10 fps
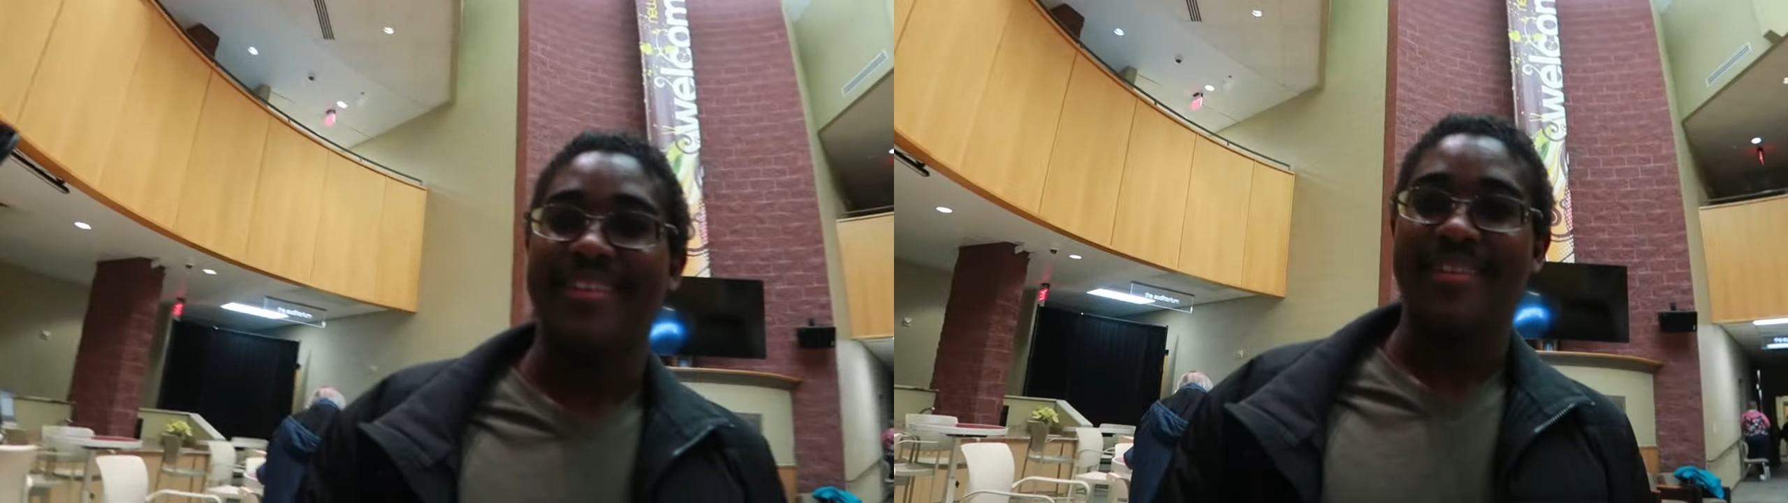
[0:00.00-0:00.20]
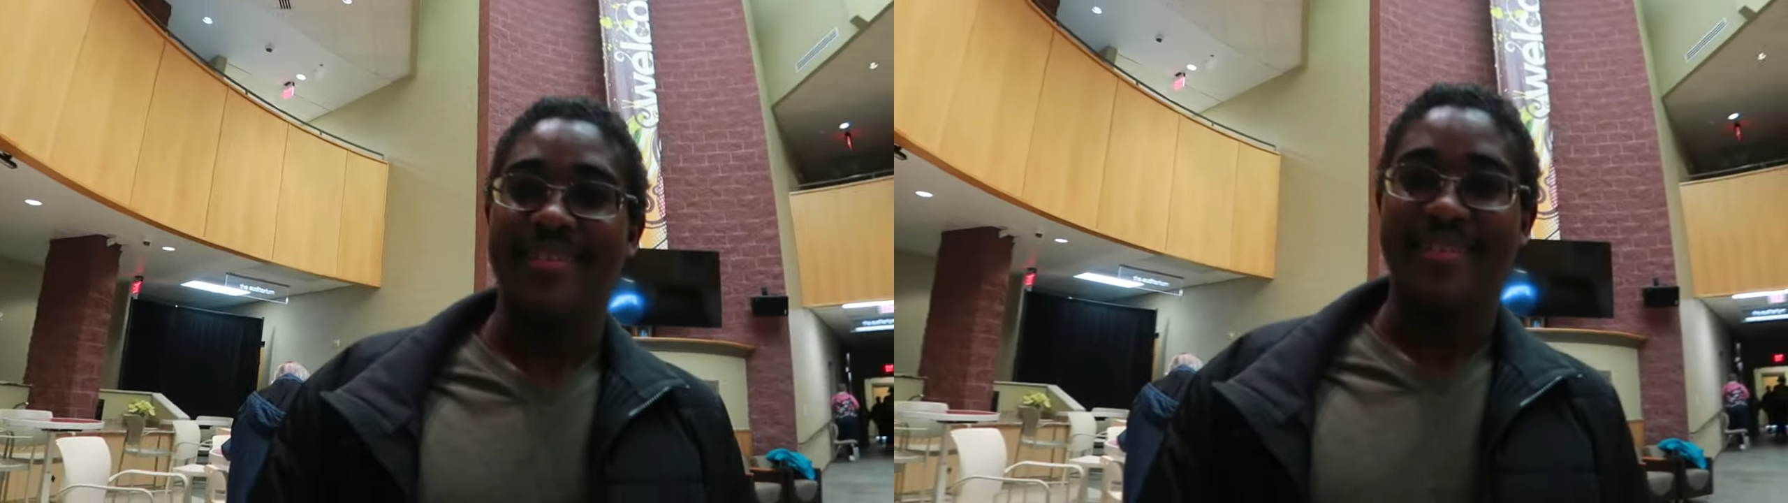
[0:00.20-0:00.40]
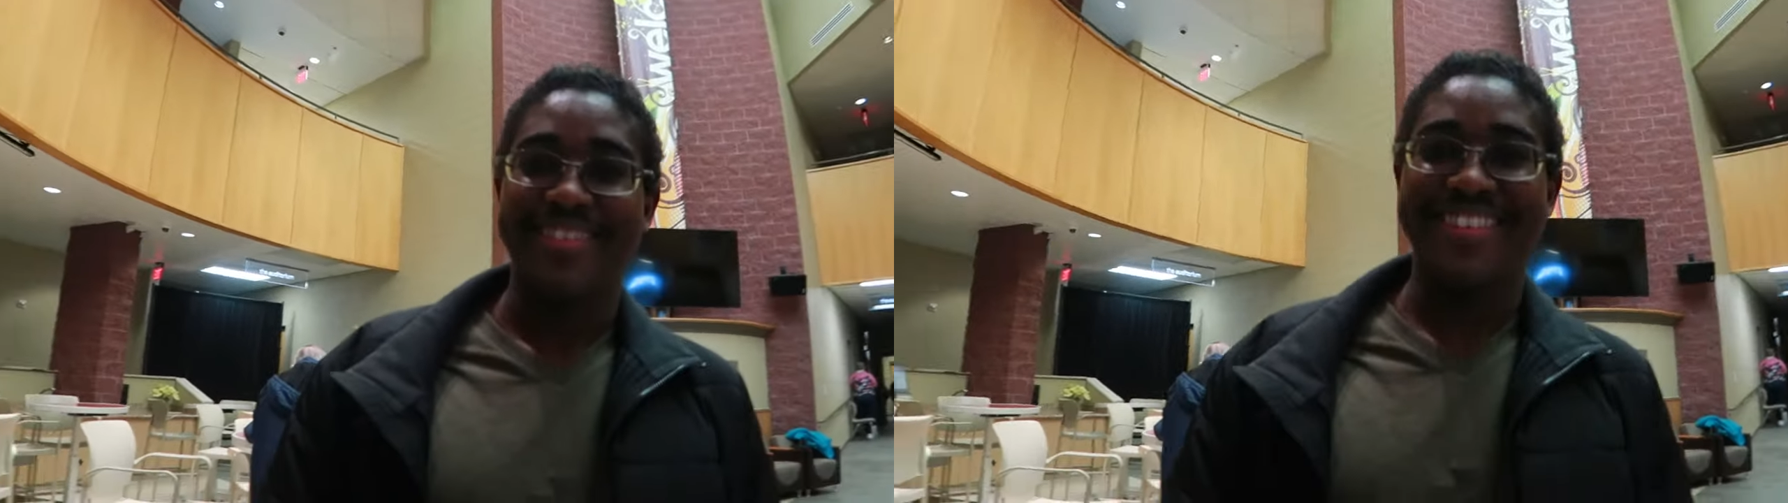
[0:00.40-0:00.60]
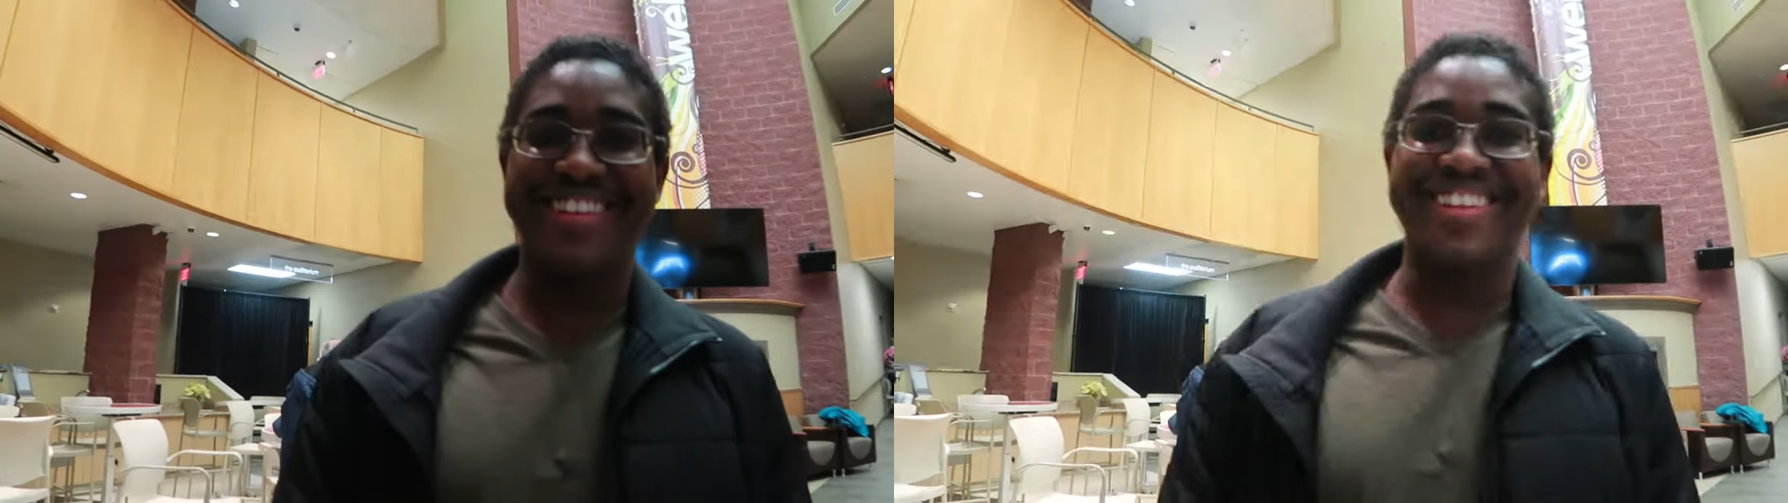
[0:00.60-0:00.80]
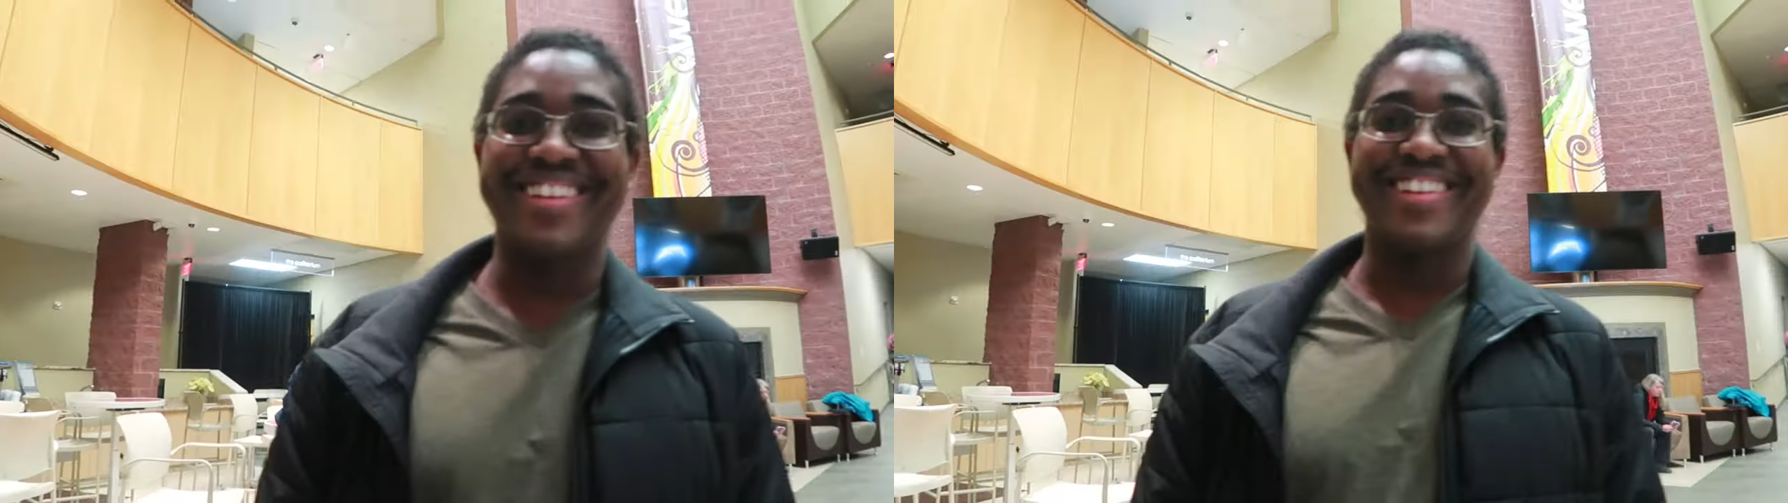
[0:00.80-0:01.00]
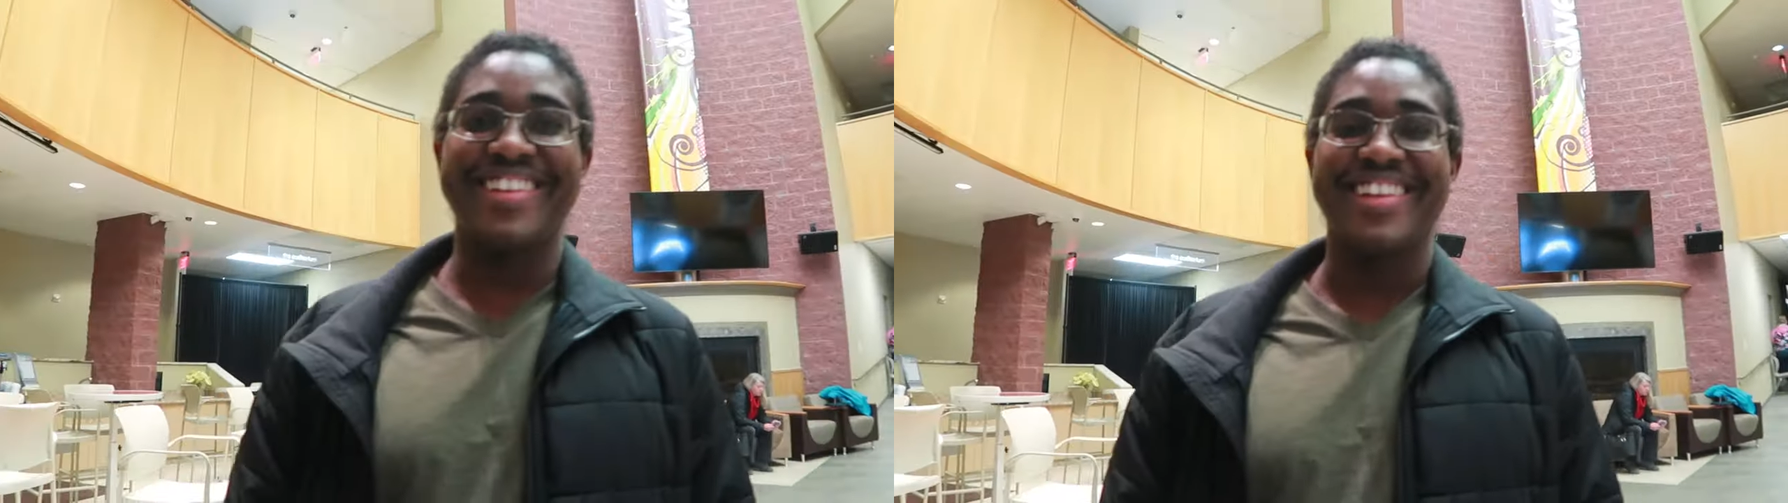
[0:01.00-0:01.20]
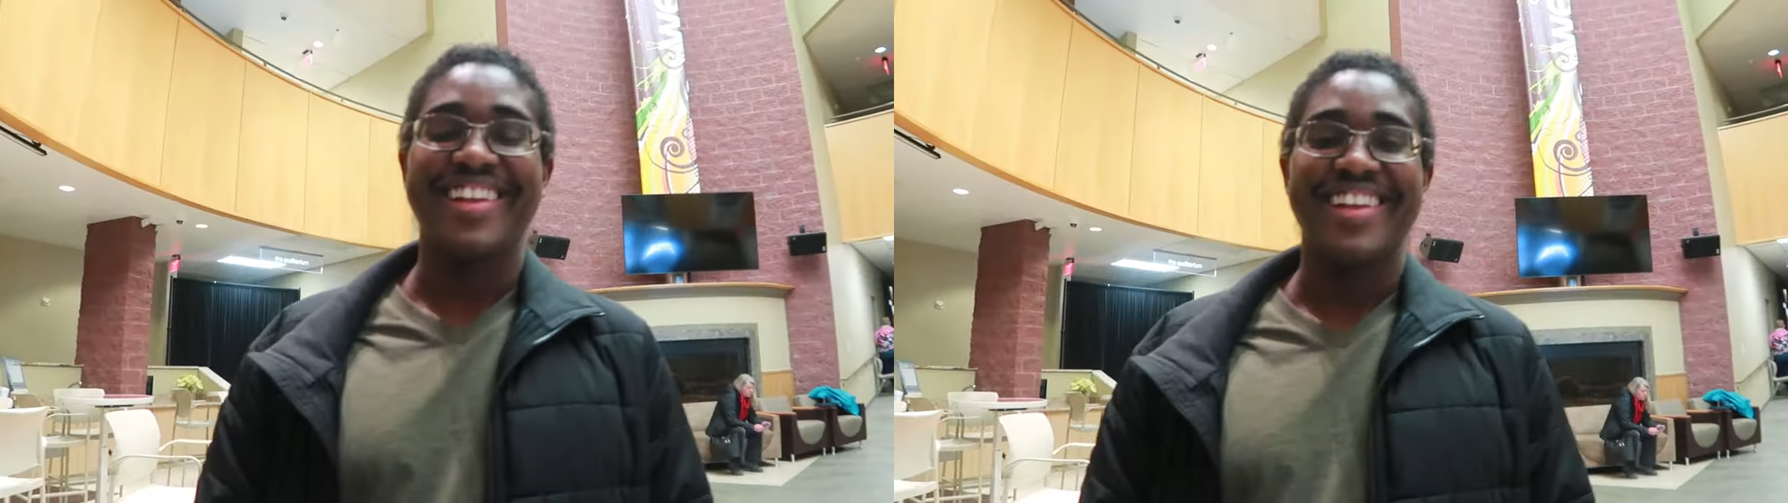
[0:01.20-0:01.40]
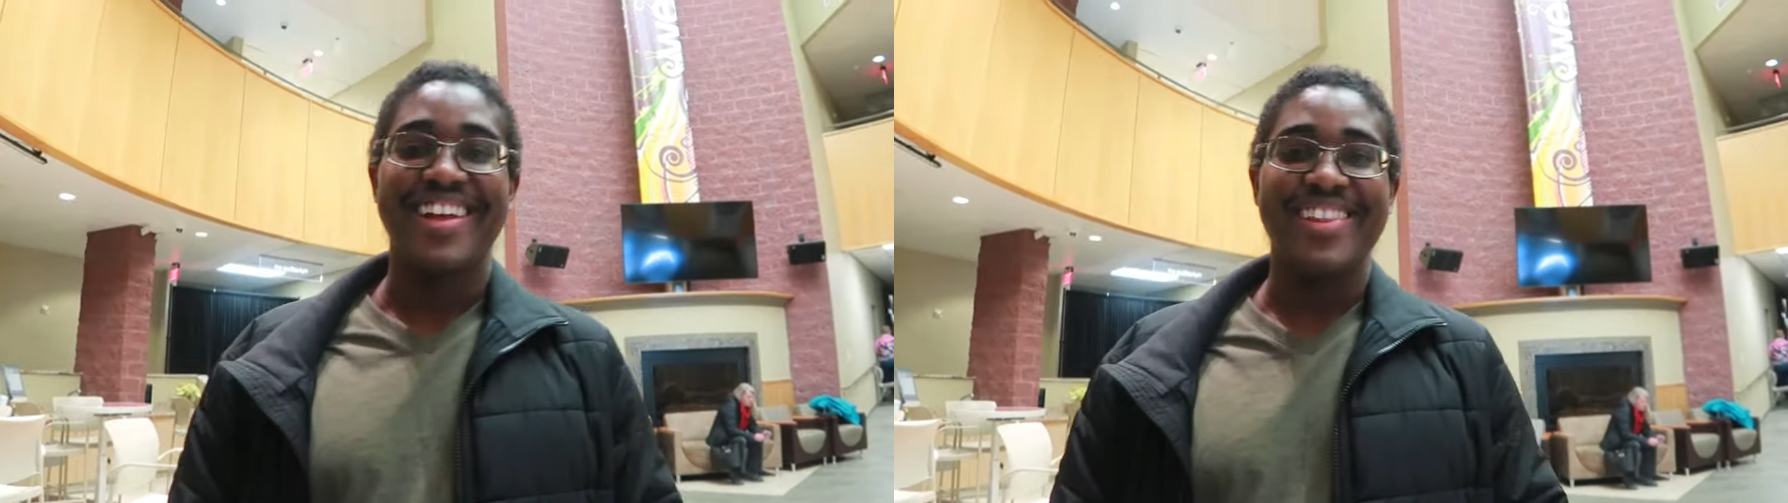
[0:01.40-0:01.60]
shut yourself up?
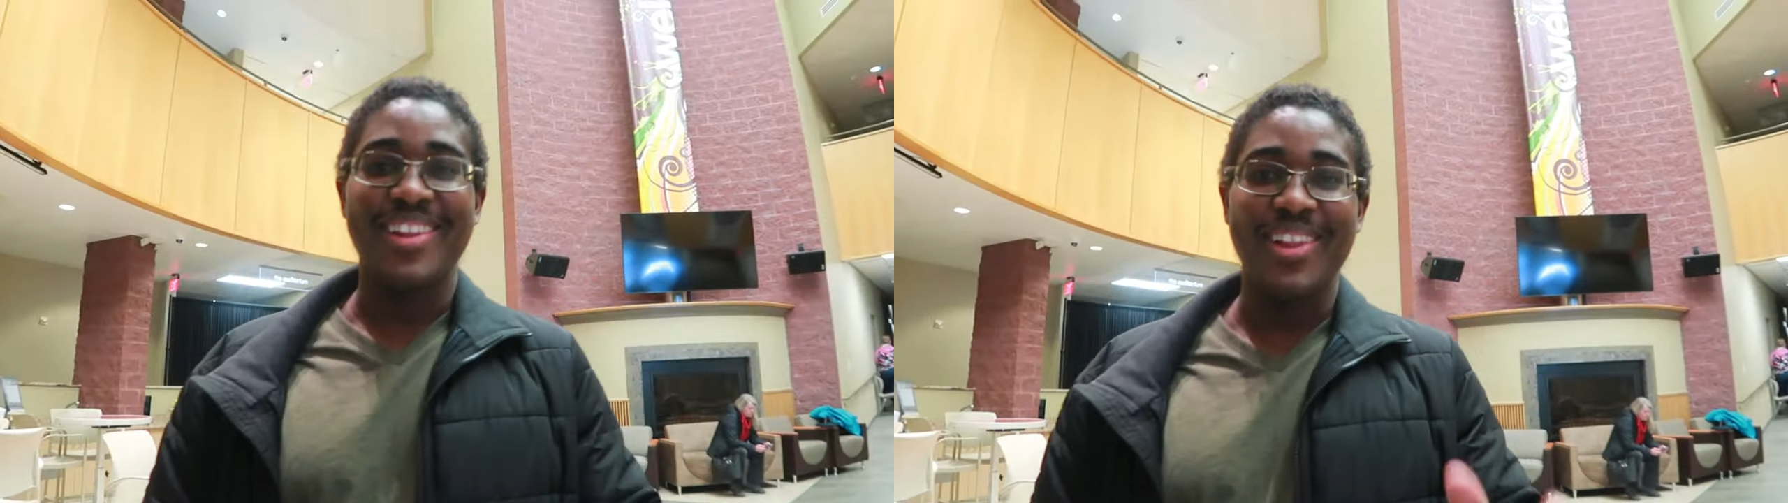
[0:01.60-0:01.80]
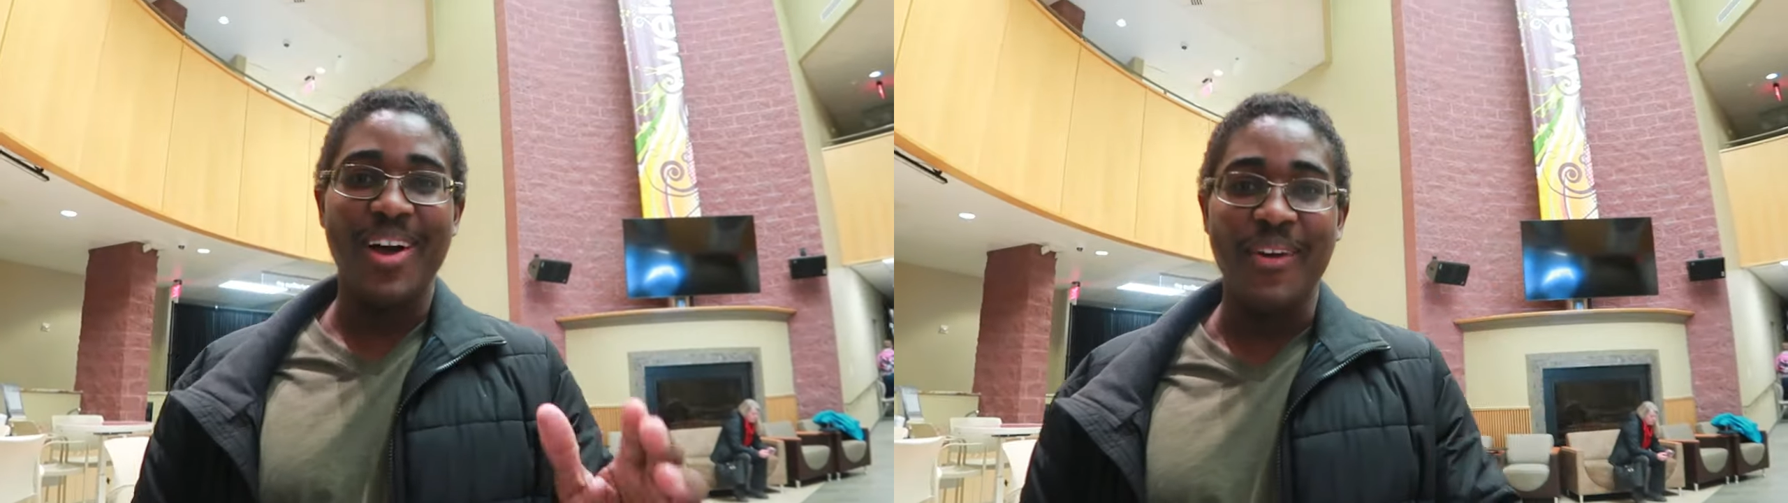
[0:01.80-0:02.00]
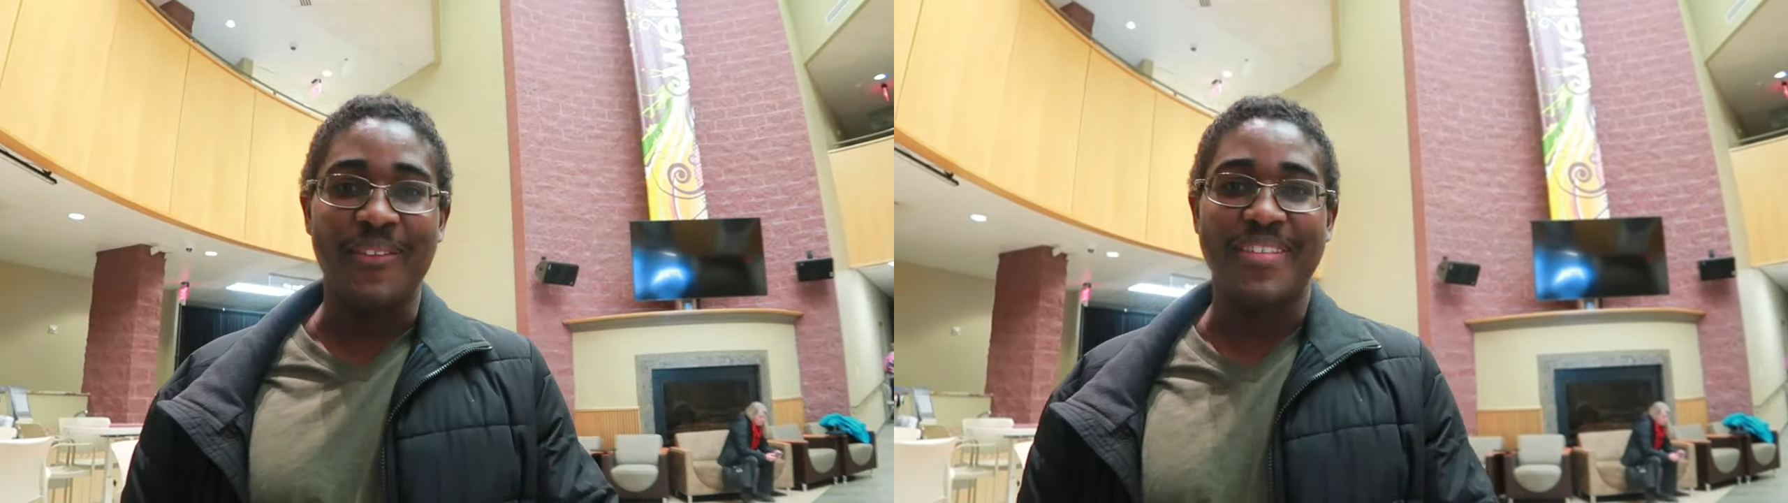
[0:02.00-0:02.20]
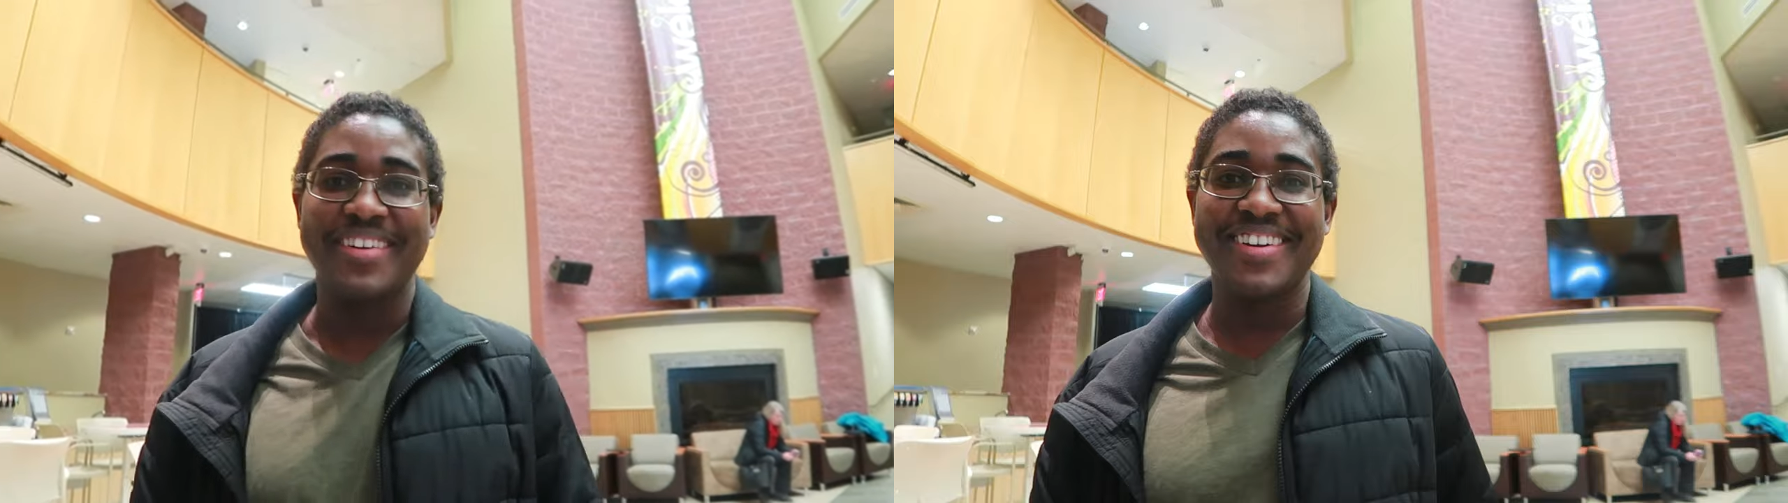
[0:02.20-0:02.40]
Hello.